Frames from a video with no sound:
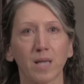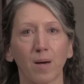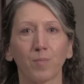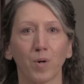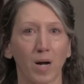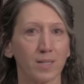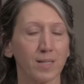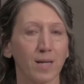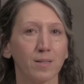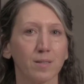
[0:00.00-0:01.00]
that
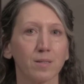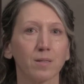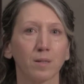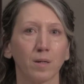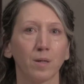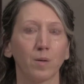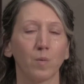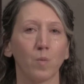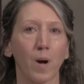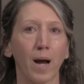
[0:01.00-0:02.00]
process
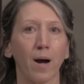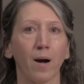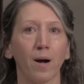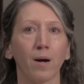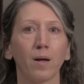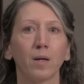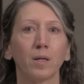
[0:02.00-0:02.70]
where